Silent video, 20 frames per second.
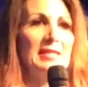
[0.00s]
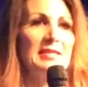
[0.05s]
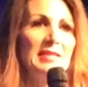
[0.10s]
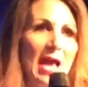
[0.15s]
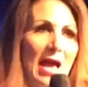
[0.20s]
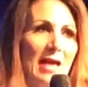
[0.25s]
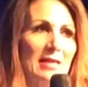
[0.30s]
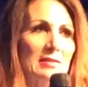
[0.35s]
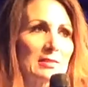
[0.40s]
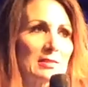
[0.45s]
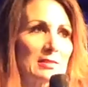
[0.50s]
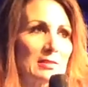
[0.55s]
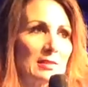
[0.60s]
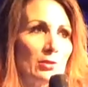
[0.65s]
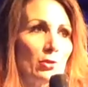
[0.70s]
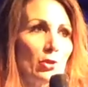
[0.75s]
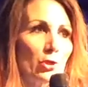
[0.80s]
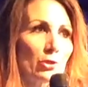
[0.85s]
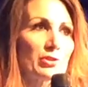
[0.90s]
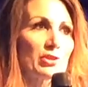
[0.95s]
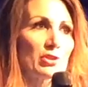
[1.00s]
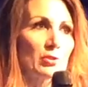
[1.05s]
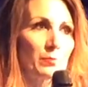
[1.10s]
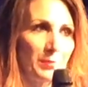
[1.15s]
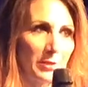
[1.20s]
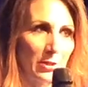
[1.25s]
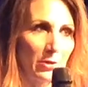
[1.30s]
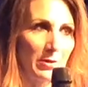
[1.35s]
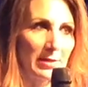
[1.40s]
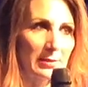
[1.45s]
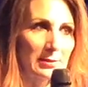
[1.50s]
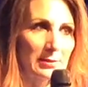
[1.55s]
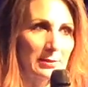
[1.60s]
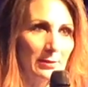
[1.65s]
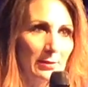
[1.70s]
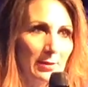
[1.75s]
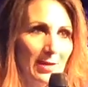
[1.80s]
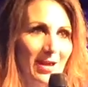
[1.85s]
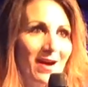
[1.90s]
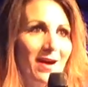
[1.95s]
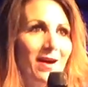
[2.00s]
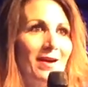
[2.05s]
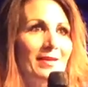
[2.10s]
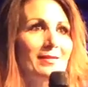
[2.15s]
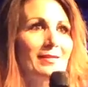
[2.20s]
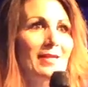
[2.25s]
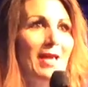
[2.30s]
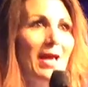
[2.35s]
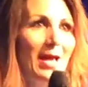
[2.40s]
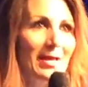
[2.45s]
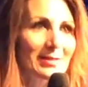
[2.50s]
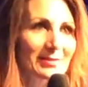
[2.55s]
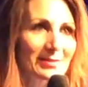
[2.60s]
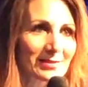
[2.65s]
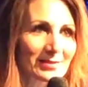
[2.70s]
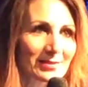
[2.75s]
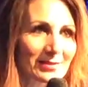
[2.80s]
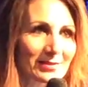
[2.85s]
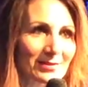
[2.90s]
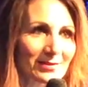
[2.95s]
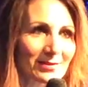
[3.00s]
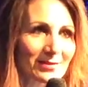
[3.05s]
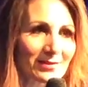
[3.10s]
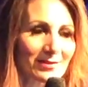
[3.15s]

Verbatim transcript: a yes in her spirit. A yes.